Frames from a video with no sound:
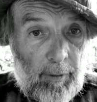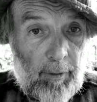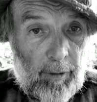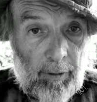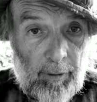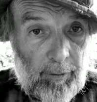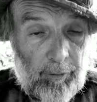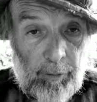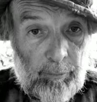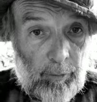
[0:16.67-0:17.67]
but
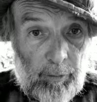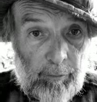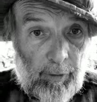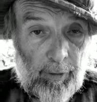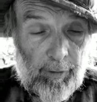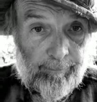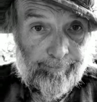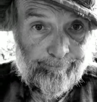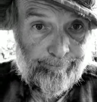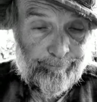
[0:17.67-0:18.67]
she's more divine.
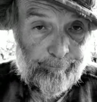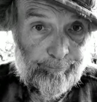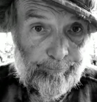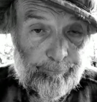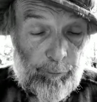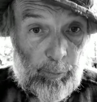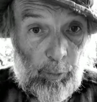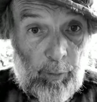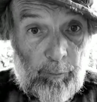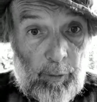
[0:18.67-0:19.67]
She's
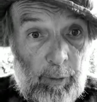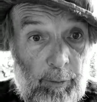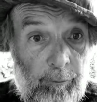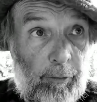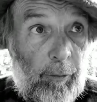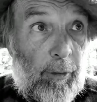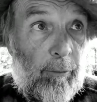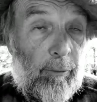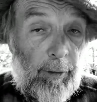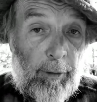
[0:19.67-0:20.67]
more evolved, so
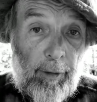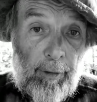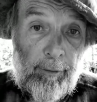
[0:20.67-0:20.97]
here we go.